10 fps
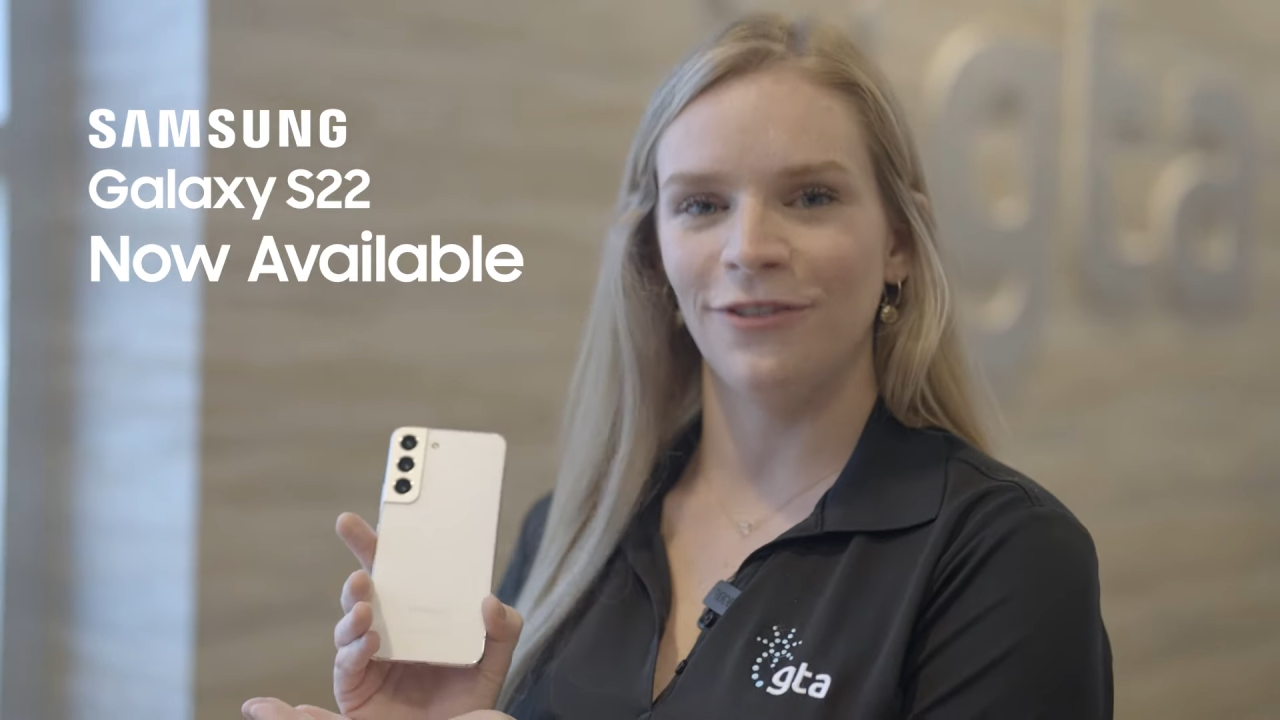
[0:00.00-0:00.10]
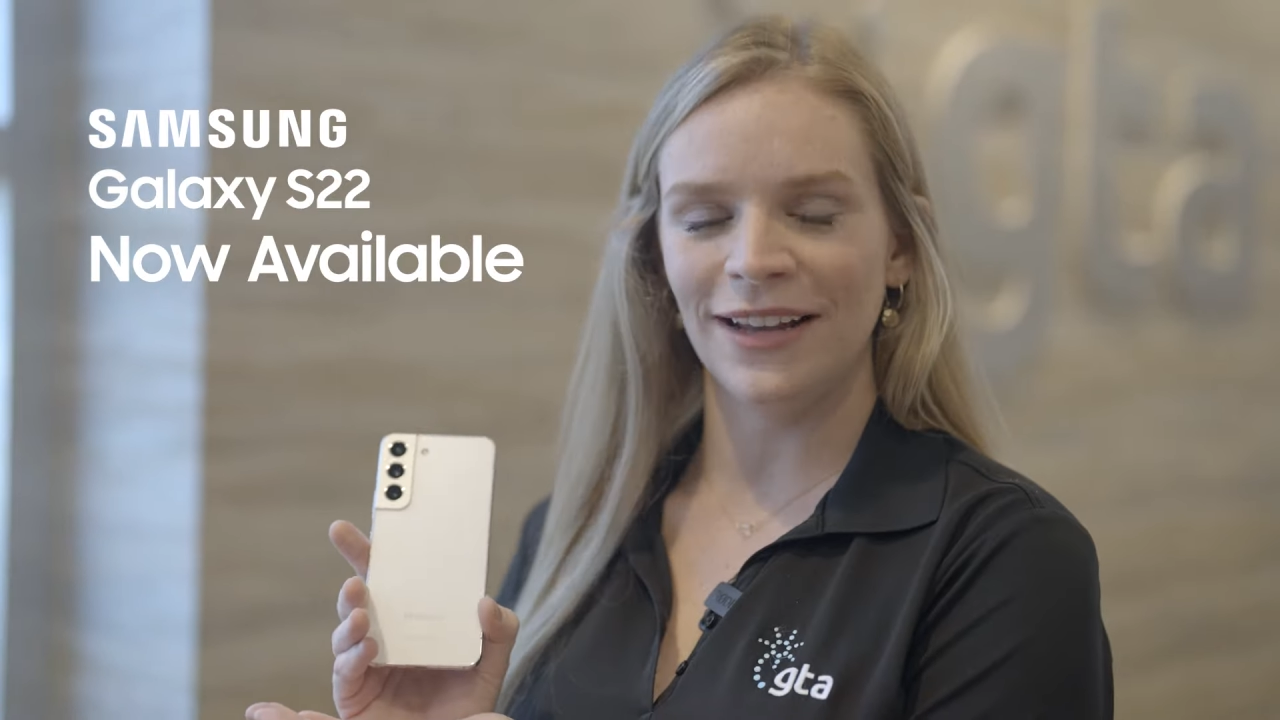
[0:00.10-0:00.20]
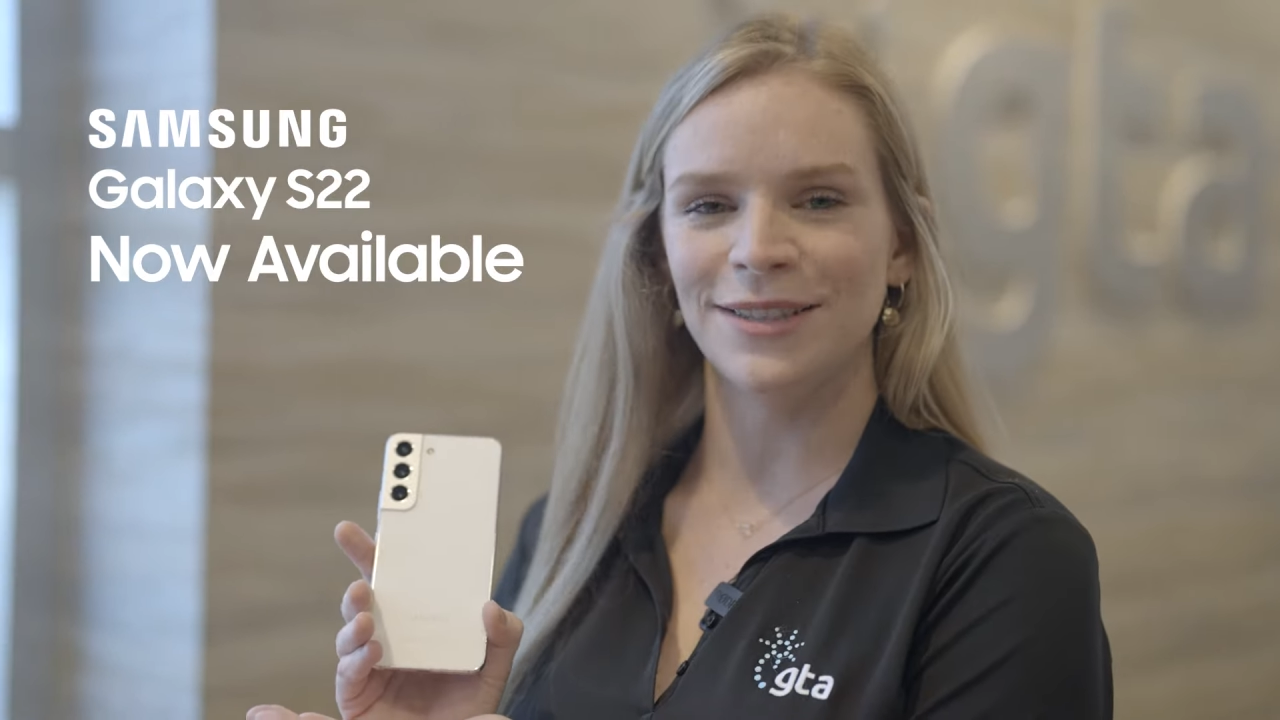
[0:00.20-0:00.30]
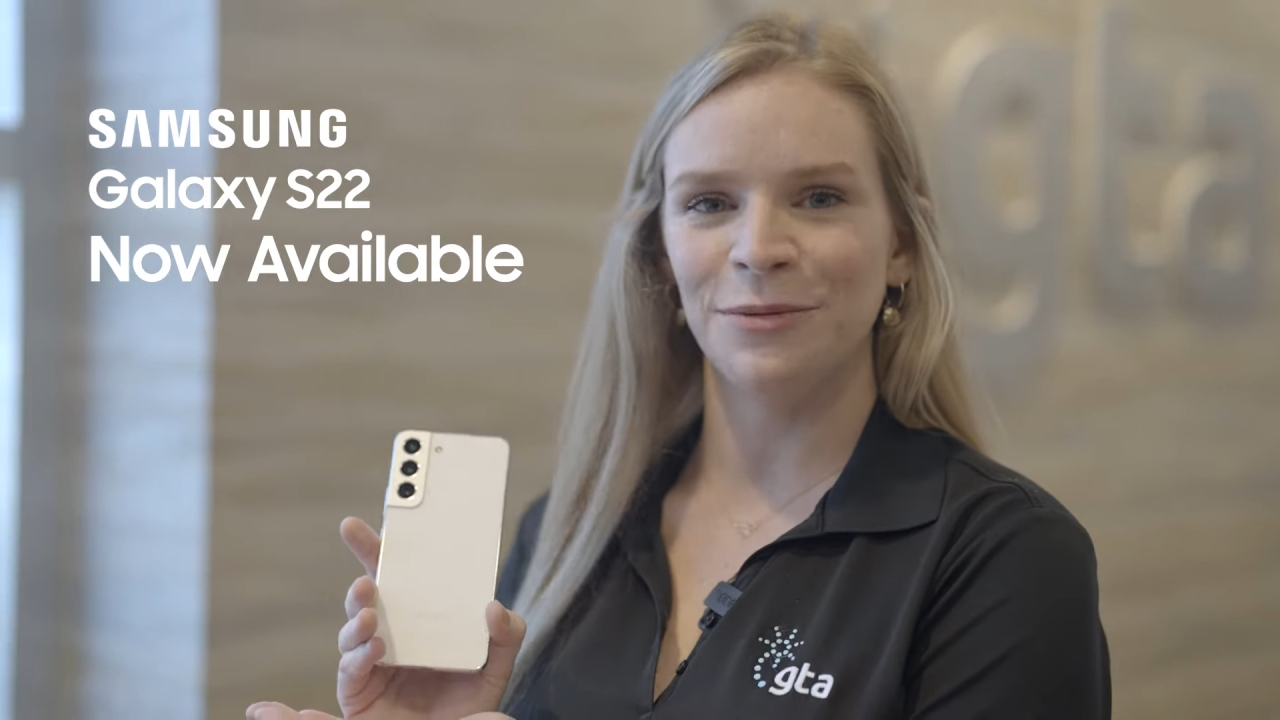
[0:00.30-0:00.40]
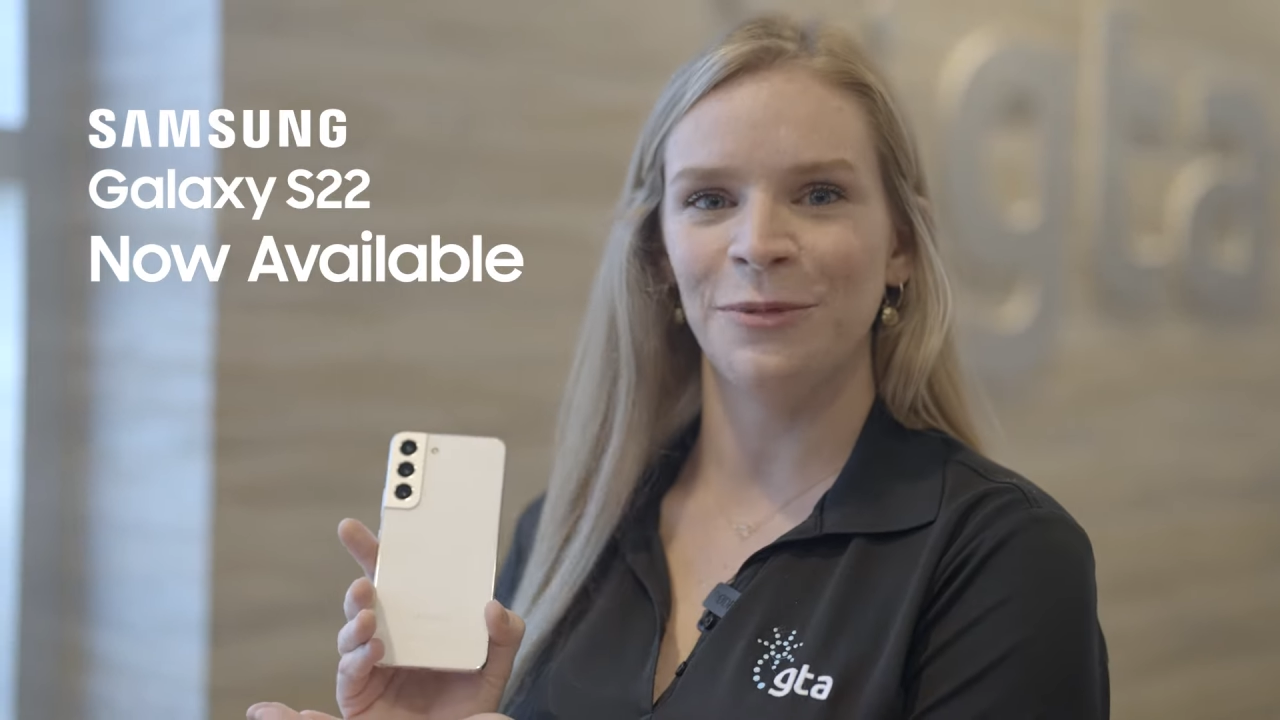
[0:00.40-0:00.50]

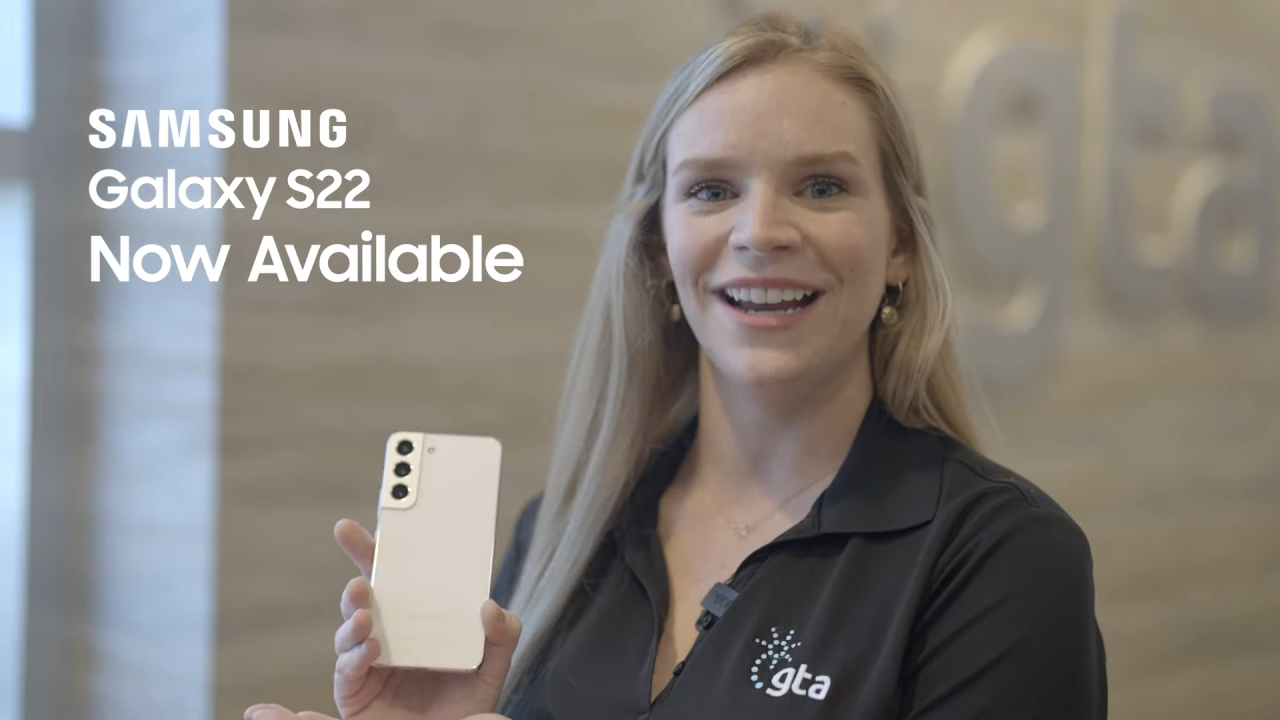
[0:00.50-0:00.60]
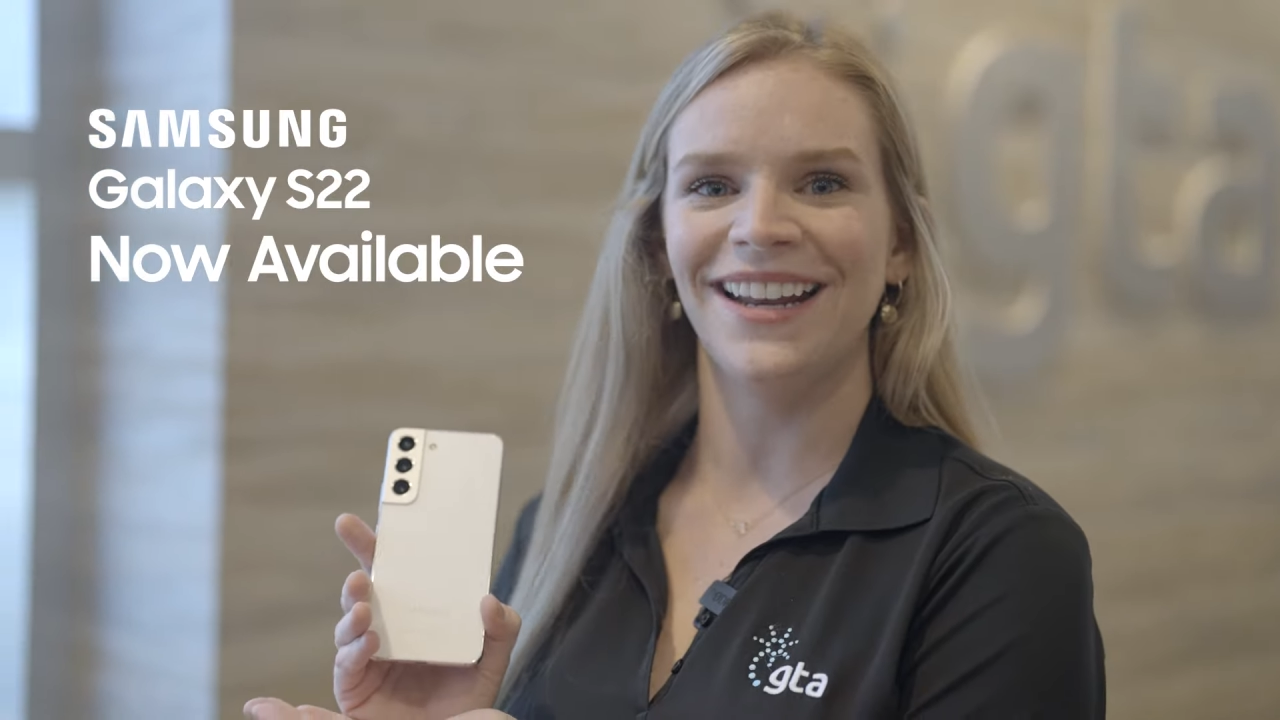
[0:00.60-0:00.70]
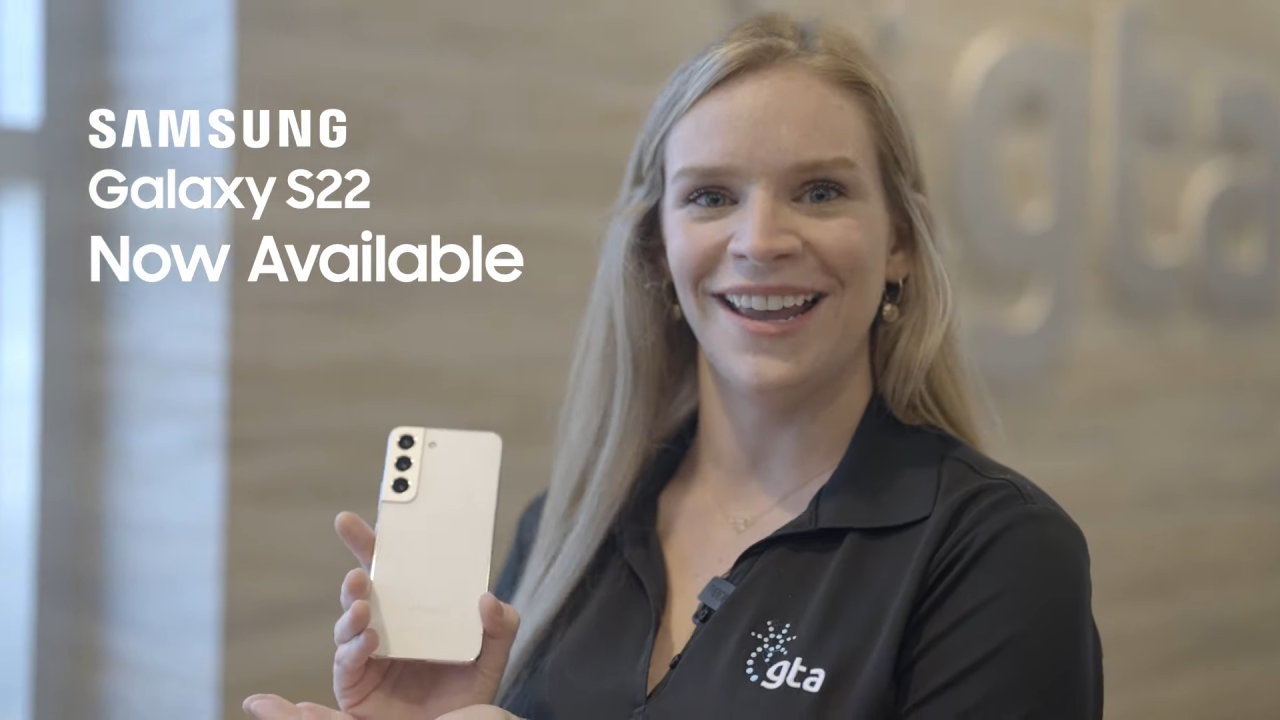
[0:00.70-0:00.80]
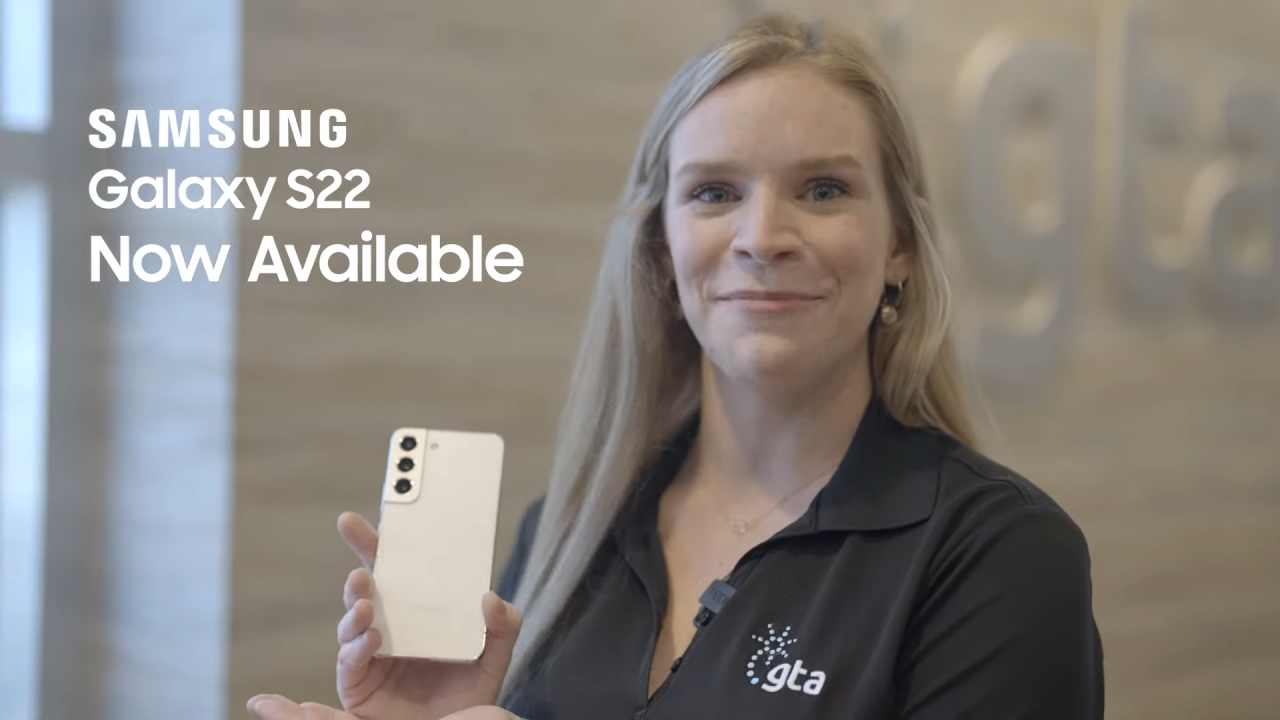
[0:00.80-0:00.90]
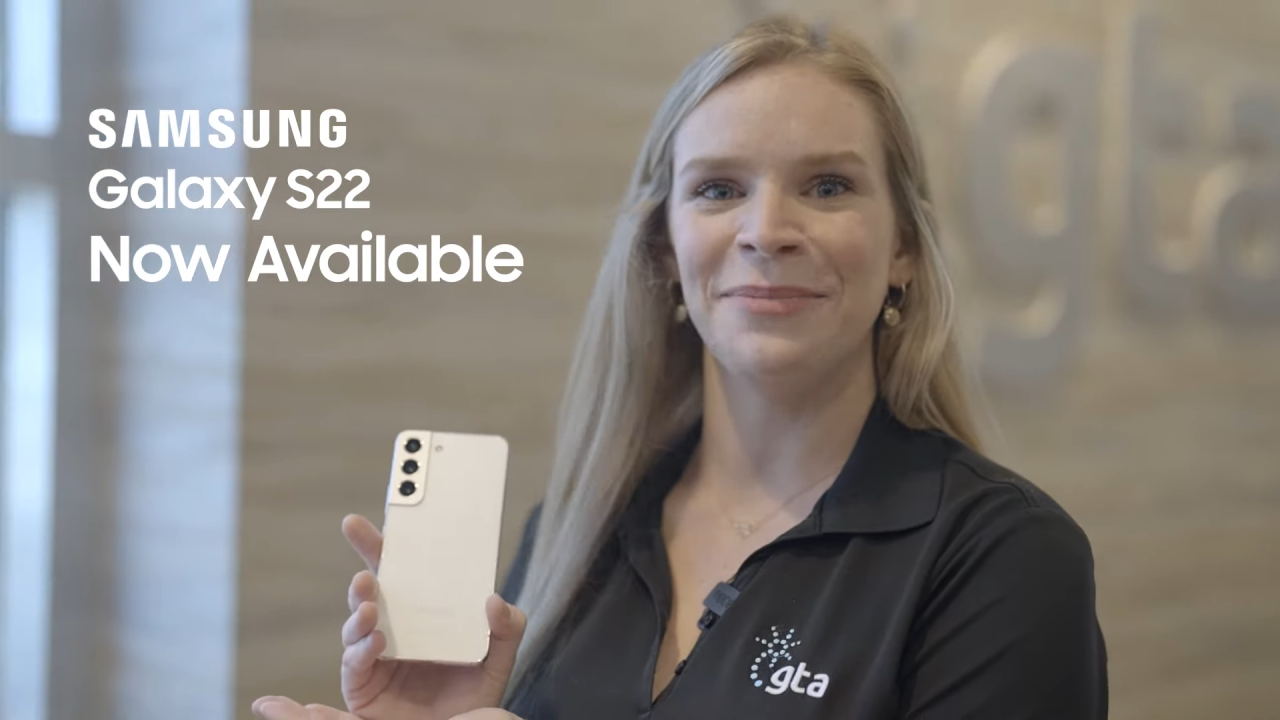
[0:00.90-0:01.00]
Phantom White and